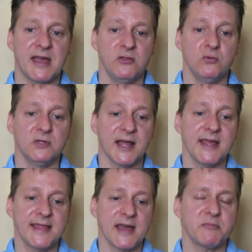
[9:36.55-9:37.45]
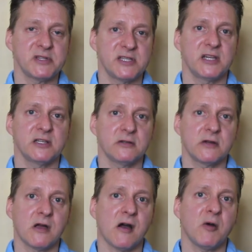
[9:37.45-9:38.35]
and you like that particular
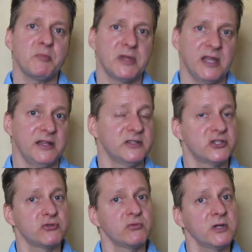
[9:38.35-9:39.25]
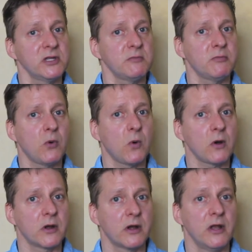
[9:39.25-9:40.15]
company, this is really
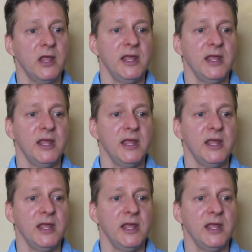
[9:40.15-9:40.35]
important.